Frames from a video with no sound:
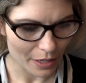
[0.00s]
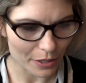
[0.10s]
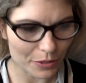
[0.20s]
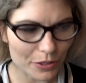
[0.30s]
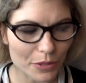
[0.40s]

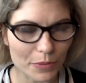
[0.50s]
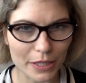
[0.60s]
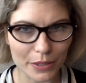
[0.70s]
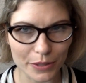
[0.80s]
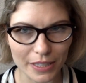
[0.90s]
use the
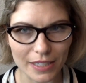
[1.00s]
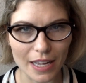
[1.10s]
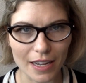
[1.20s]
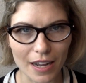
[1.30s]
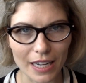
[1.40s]
resources
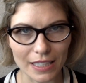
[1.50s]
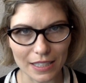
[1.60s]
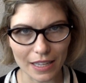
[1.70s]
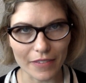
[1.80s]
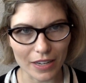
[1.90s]
that God has
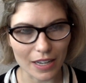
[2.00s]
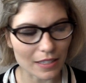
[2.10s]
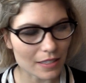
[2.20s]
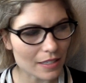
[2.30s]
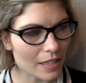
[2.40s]
given
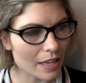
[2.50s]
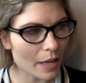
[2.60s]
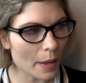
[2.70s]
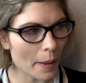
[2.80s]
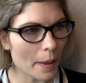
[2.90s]
us.
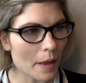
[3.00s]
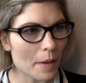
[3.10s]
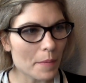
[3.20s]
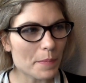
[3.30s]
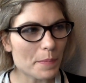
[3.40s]

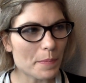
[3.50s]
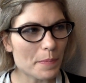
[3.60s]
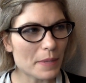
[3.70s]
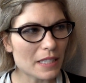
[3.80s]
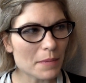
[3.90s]

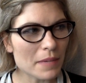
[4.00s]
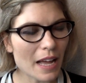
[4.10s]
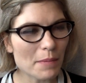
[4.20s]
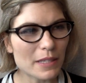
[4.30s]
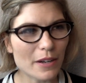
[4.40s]
But
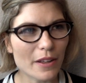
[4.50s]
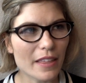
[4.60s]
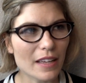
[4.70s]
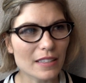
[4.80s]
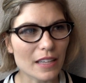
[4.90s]
sometimes there are
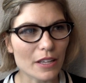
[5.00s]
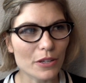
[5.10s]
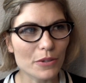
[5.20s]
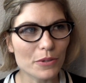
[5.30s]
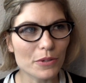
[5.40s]
things that
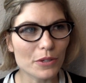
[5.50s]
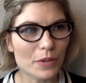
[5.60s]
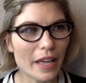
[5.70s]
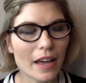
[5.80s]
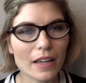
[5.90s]
you
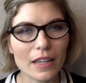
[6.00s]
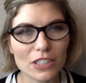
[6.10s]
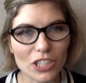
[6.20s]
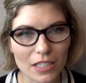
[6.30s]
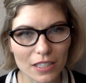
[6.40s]
can't get
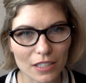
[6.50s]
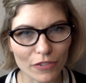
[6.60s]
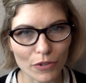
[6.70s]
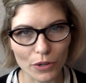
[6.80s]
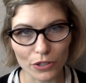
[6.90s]
justice
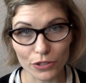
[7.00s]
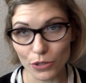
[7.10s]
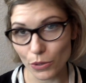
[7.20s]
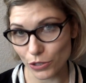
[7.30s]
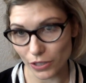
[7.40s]
for
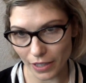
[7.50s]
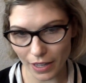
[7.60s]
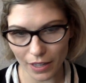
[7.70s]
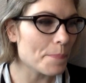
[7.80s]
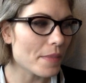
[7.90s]

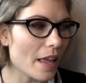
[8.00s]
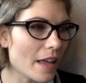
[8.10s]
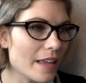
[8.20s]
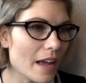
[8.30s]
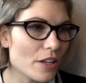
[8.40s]
socially,
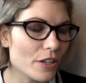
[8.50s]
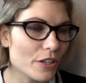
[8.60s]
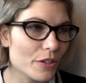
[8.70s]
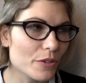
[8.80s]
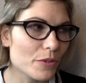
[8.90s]
and yet
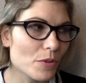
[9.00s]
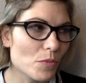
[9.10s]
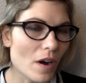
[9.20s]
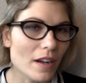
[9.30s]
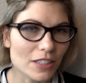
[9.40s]
you
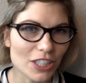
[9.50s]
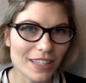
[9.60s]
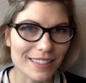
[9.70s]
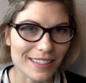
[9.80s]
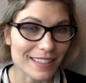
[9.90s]
want
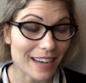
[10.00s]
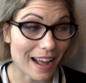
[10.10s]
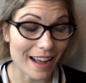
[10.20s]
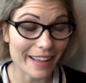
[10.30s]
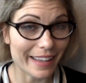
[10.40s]
justice, and
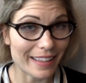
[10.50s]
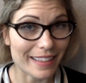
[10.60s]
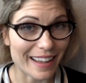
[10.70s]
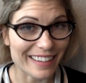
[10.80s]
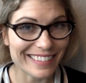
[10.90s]
I get
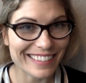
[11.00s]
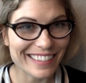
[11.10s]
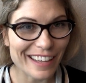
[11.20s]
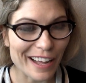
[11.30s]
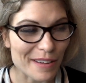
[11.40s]
that.
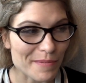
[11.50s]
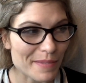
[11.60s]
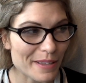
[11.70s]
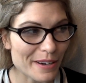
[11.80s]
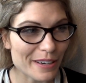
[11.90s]

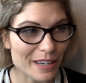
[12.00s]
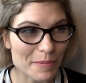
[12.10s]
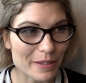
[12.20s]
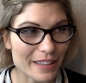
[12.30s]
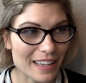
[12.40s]
There are a
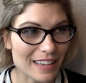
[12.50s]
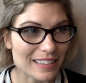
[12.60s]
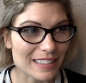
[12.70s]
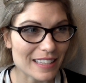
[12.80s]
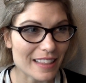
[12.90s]
couple
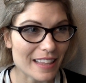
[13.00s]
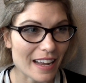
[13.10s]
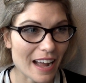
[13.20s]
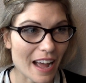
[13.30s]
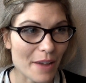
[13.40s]
things
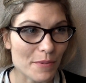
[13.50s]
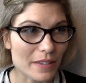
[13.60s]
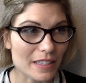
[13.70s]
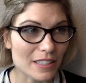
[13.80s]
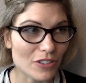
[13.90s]
that I
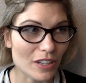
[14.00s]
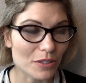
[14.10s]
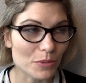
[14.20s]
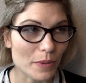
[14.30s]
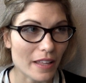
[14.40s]
really
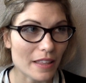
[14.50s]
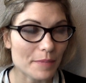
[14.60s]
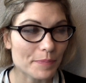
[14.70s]
struggled with